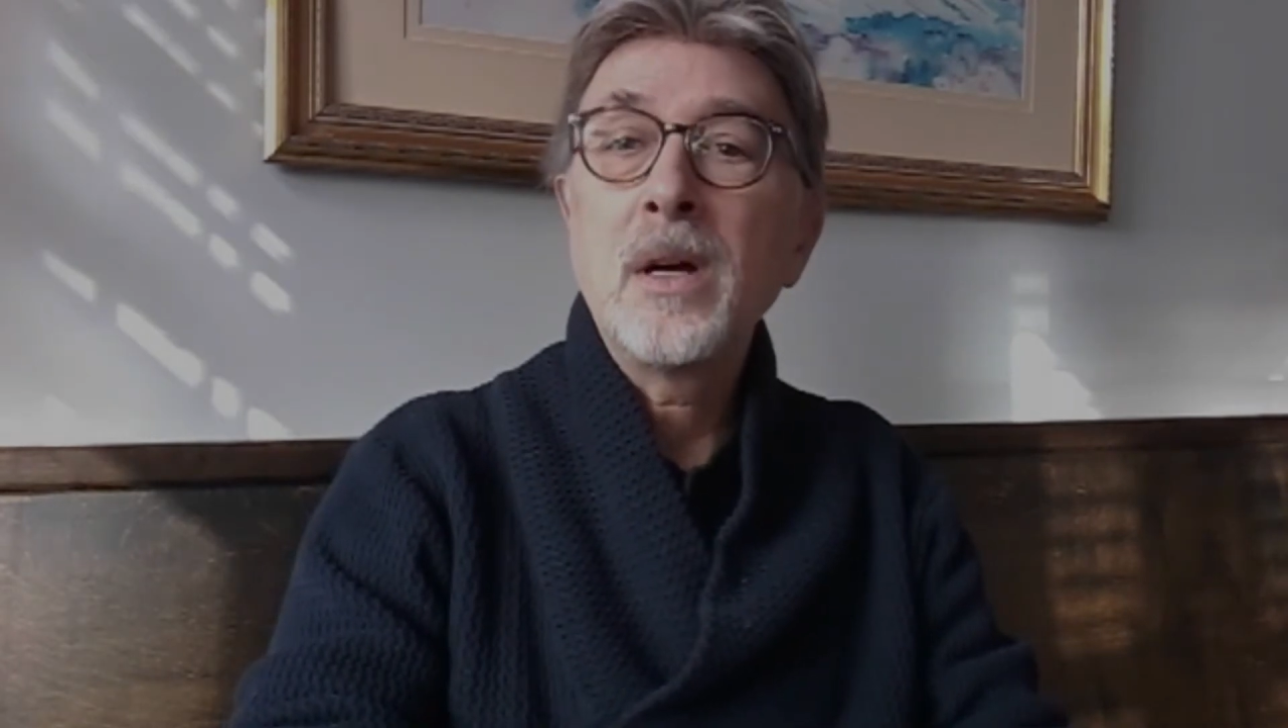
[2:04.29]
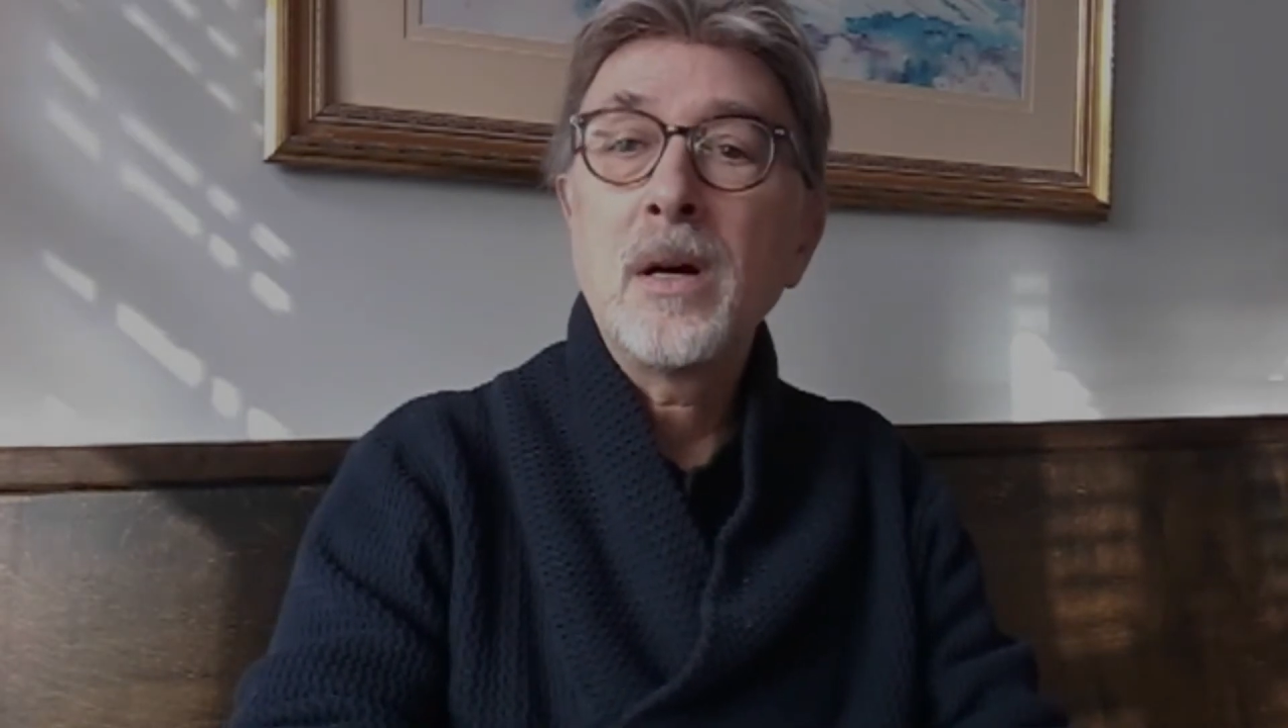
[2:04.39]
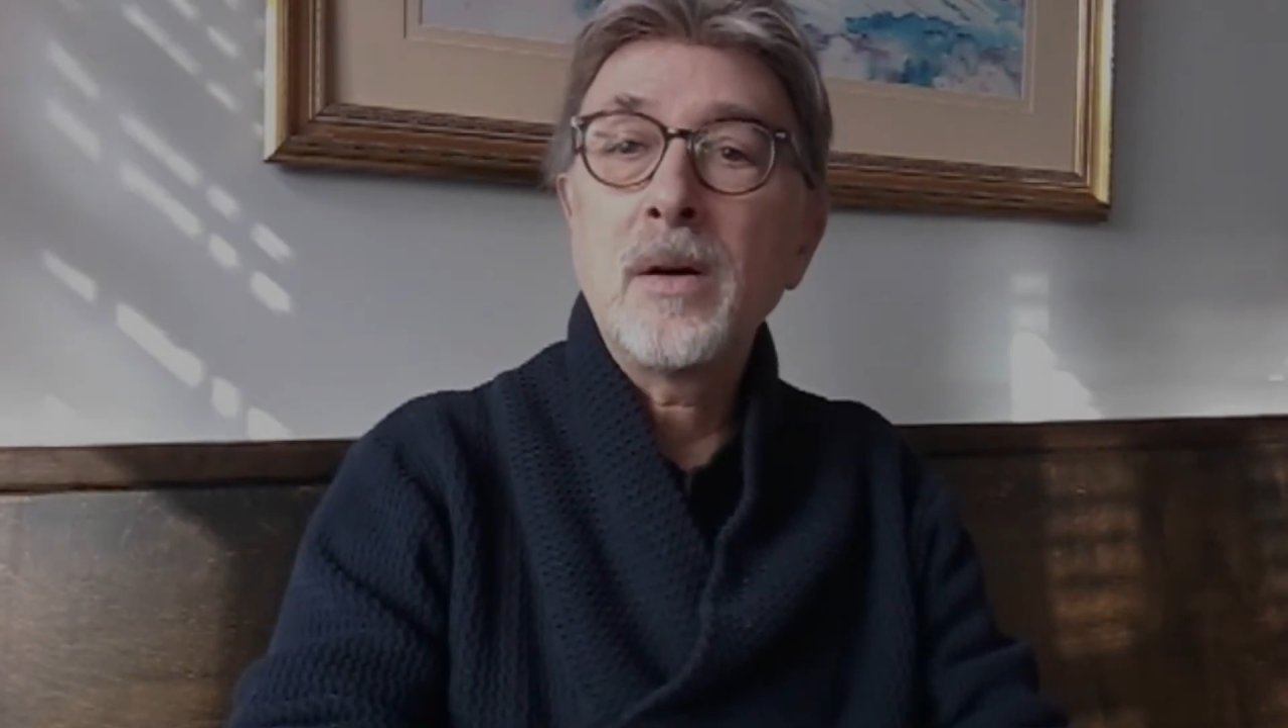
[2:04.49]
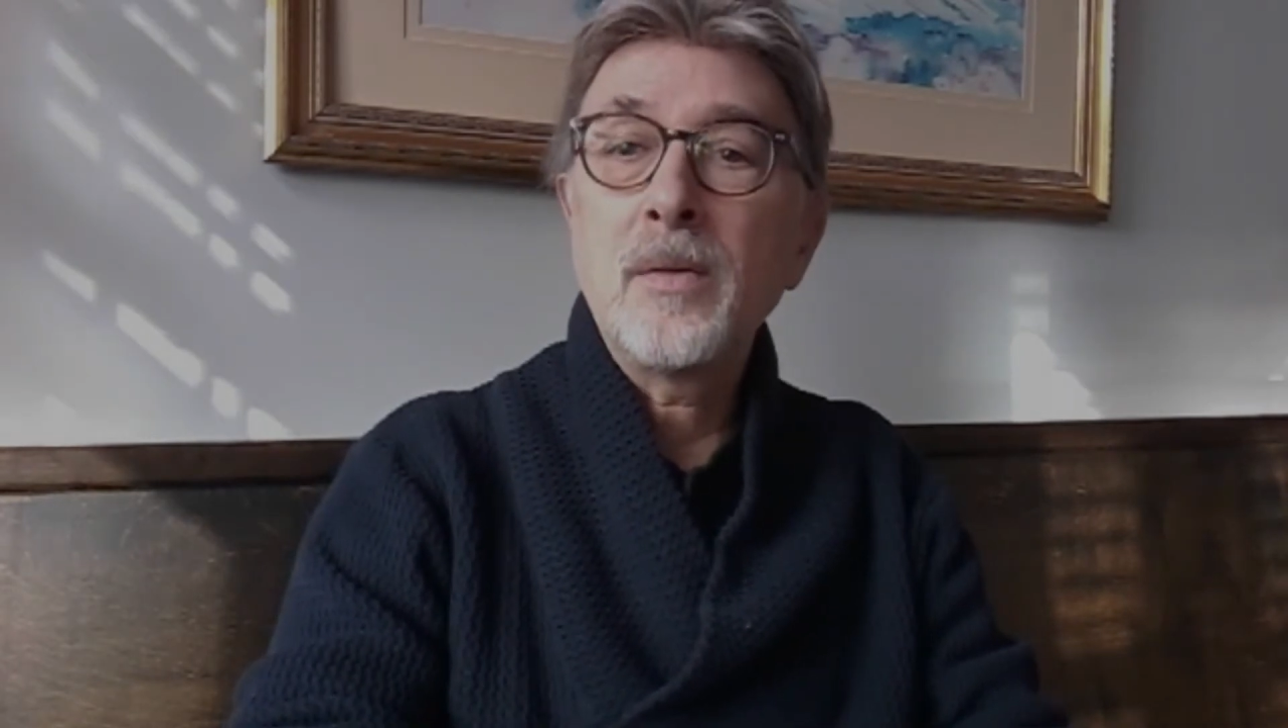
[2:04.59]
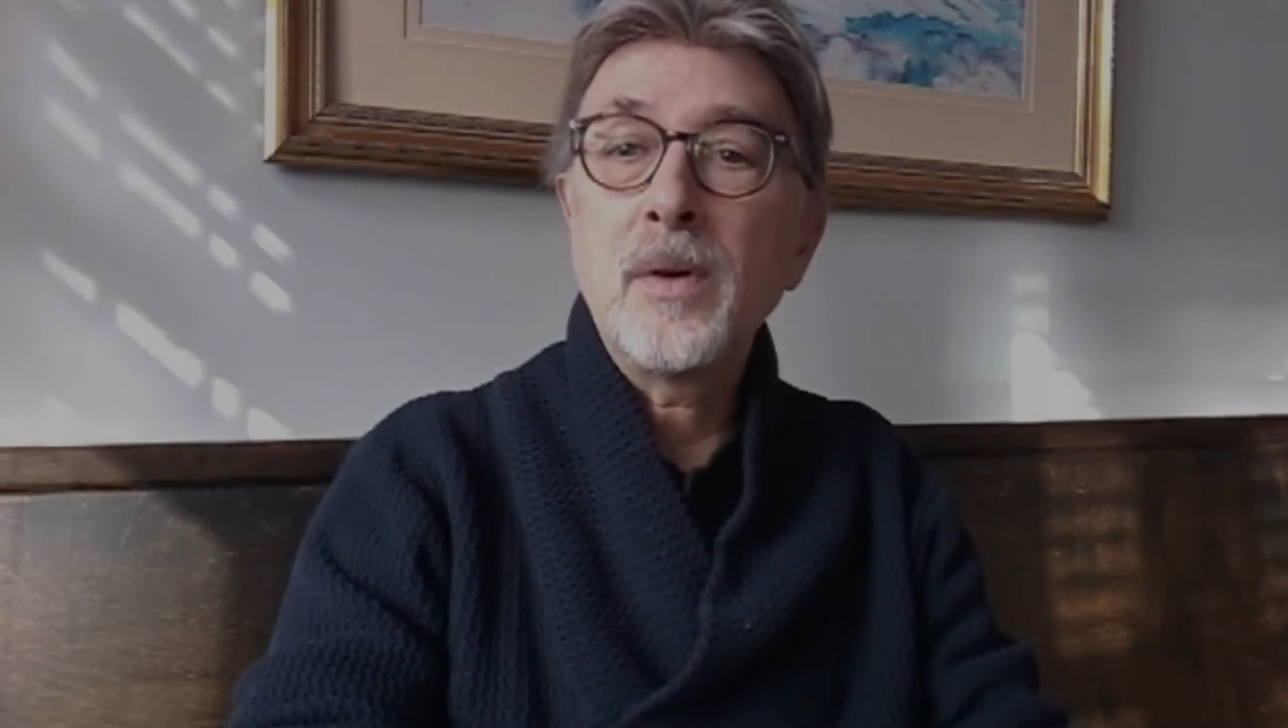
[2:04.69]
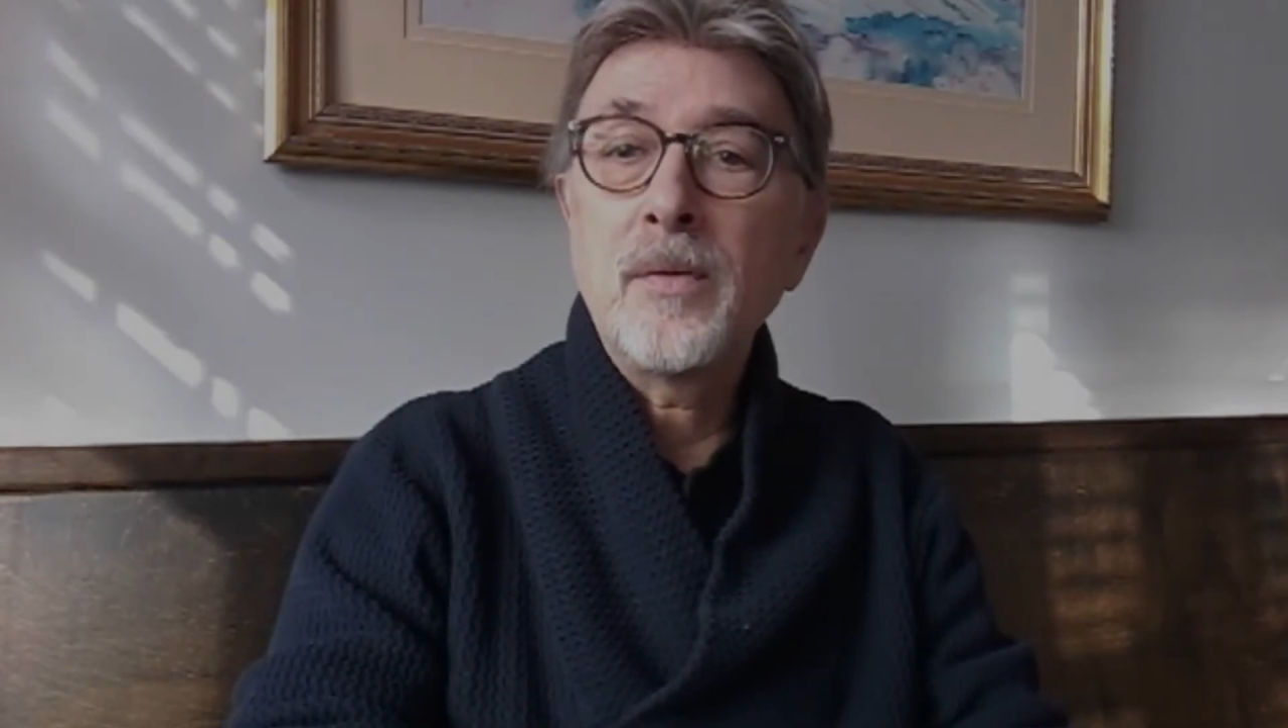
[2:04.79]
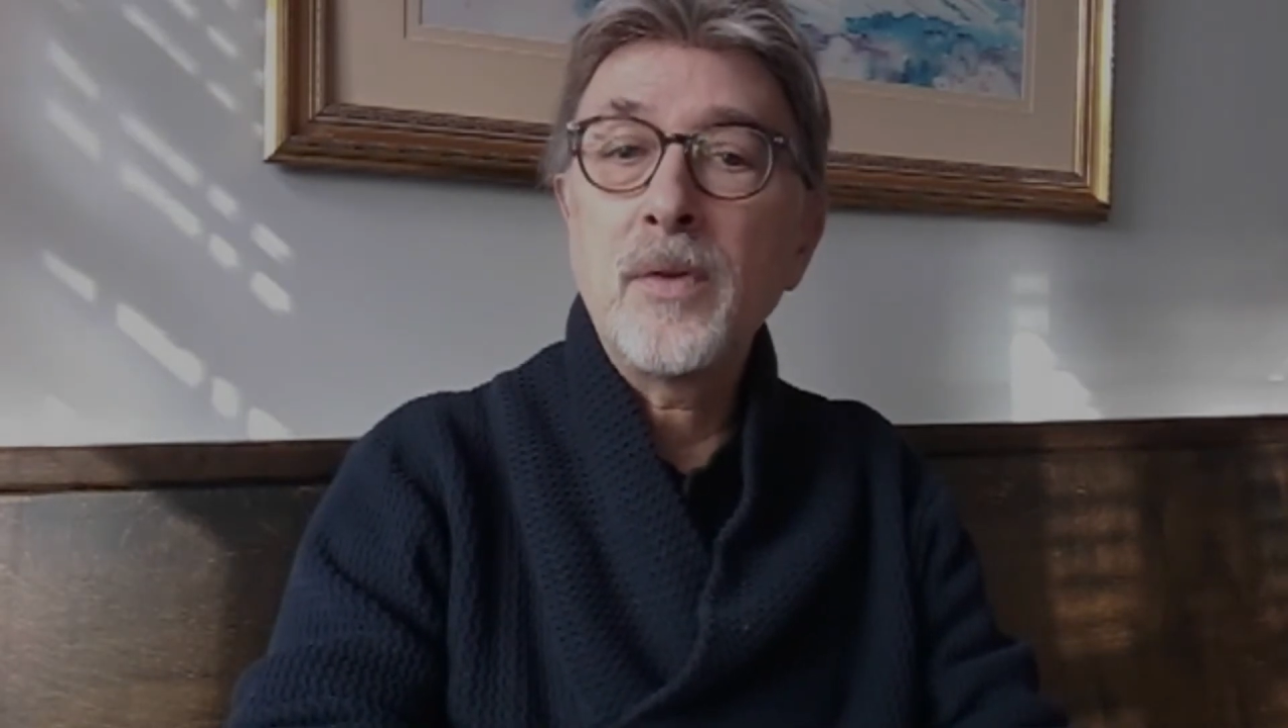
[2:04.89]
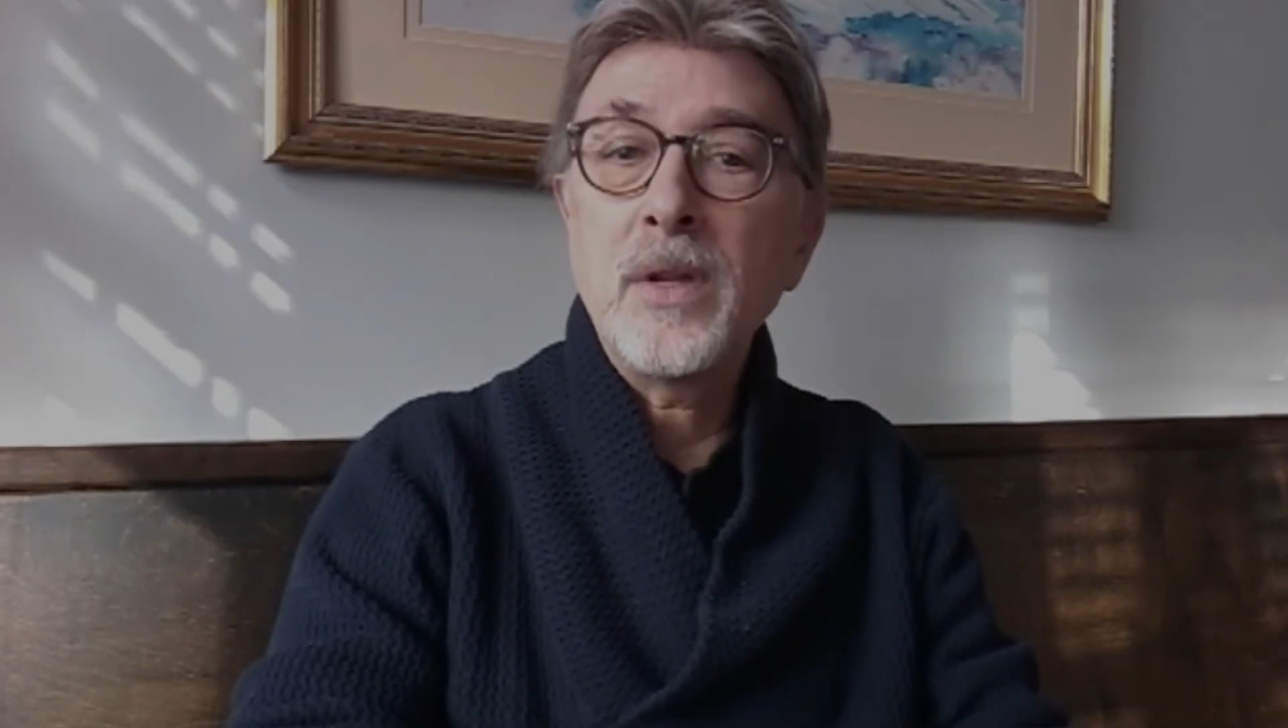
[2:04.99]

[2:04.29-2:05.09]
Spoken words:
of